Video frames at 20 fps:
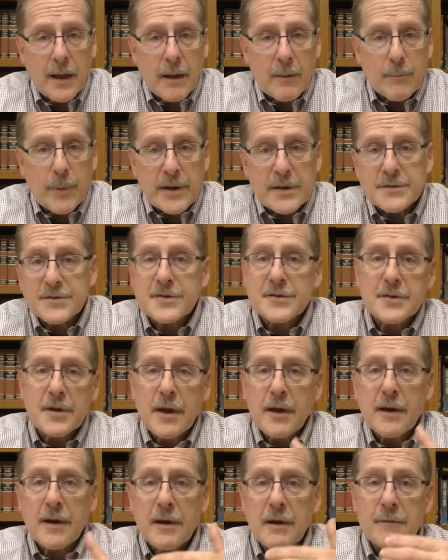But
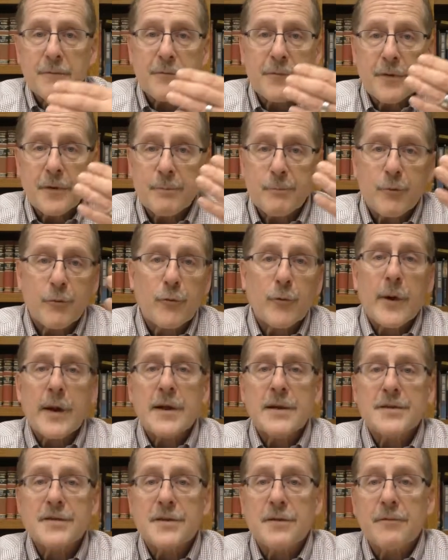instead of the
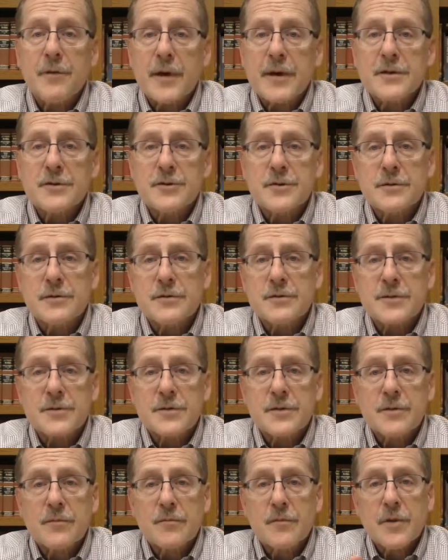praise of
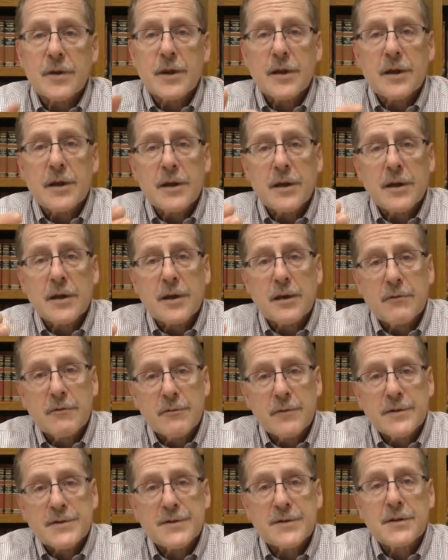angels, he
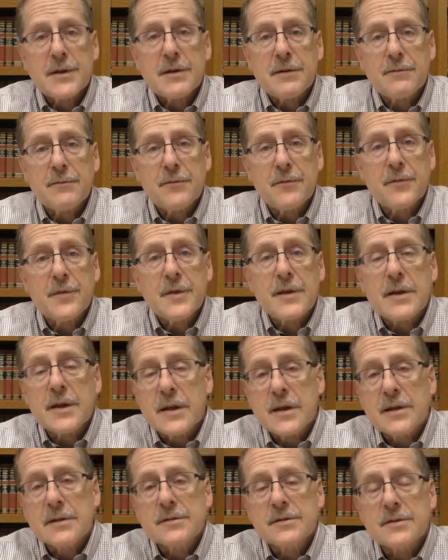received the
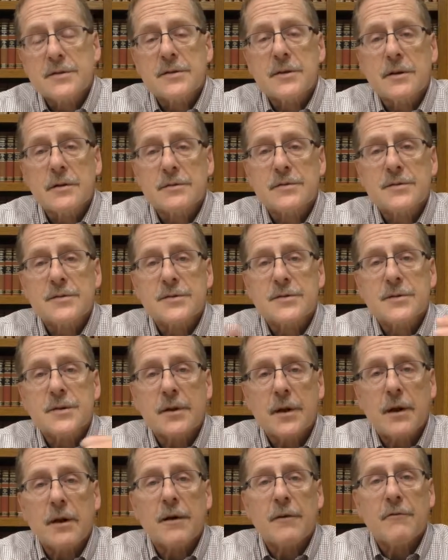insults
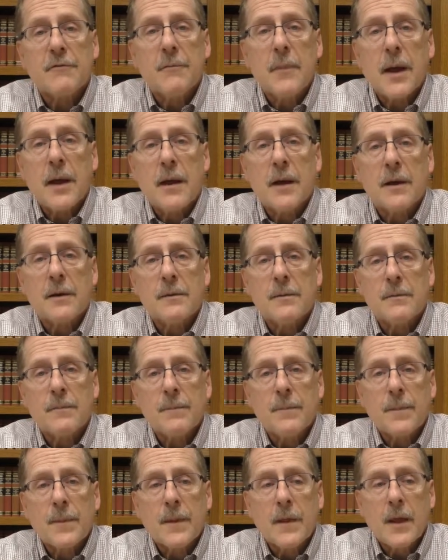of man.
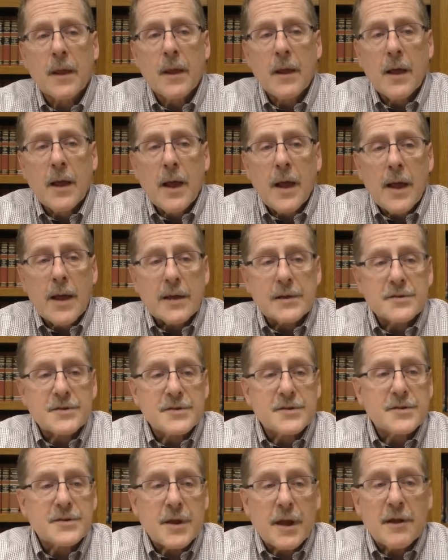
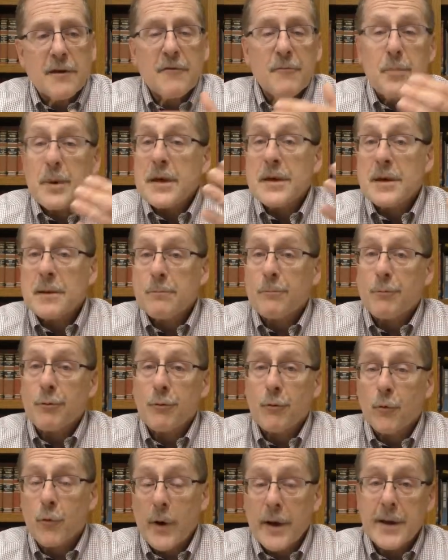Instead of being
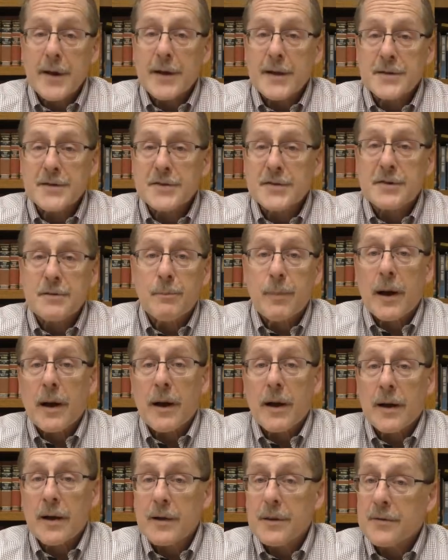praised
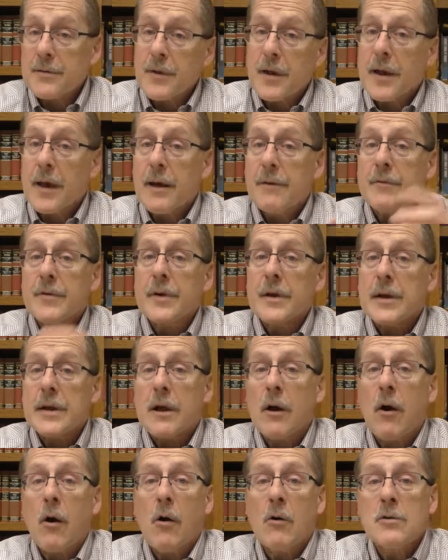by the heavenly
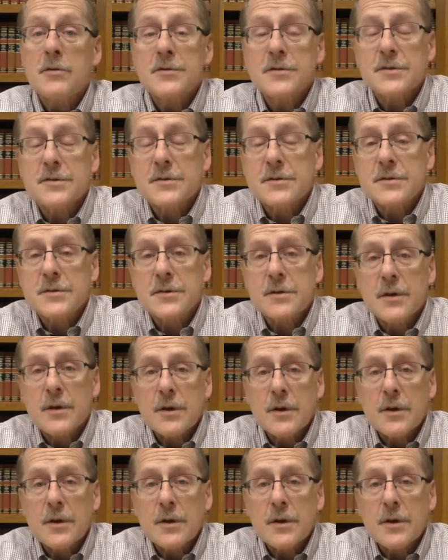hosts,